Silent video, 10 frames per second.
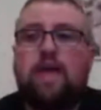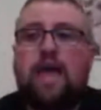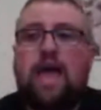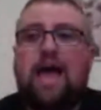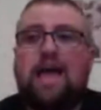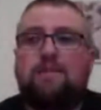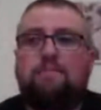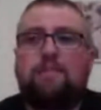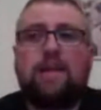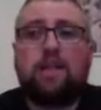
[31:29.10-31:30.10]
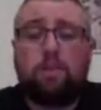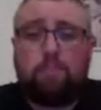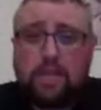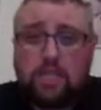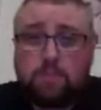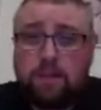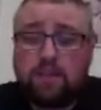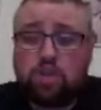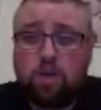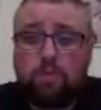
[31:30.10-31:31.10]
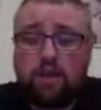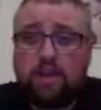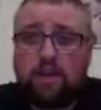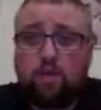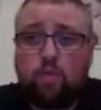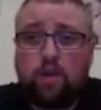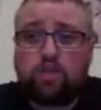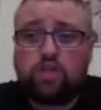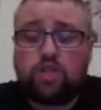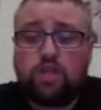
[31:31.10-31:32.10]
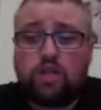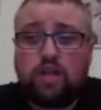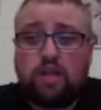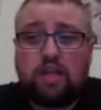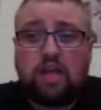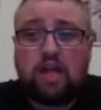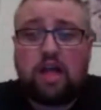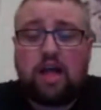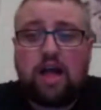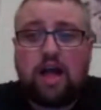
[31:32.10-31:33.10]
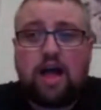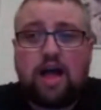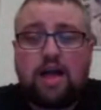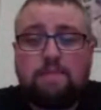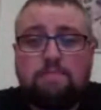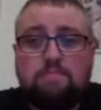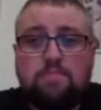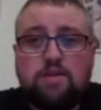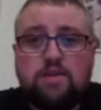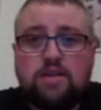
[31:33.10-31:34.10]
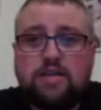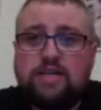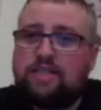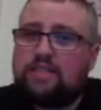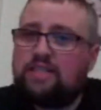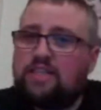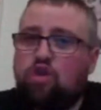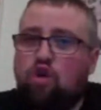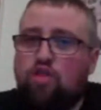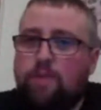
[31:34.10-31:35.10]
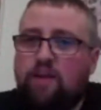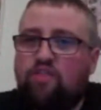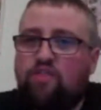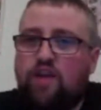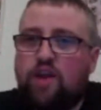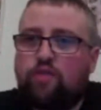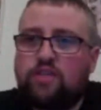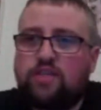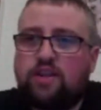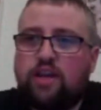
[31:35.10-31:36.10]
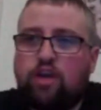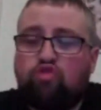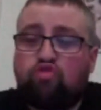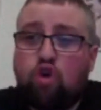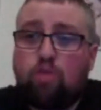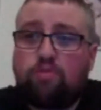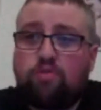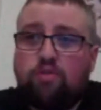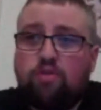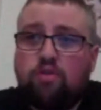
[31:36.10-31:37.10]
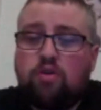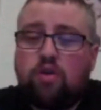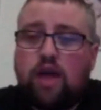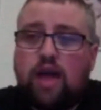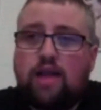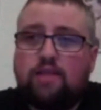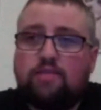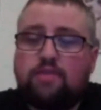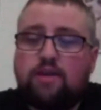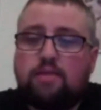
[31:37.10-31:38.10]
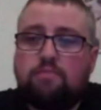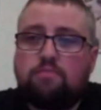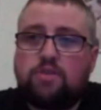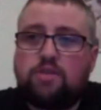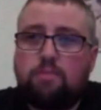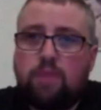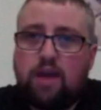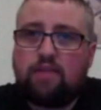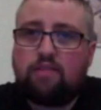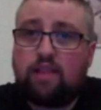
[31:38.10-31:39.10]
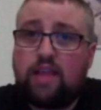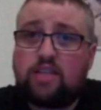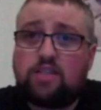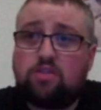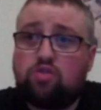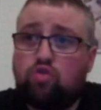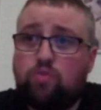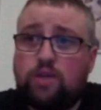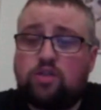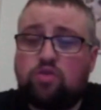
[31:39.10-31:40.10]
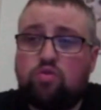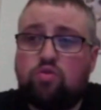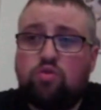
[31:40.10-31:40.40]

And Michael Bisping's coming in here, which I'm not the biggest fan of, considering he got dropped and submitted less than 2 weeks ago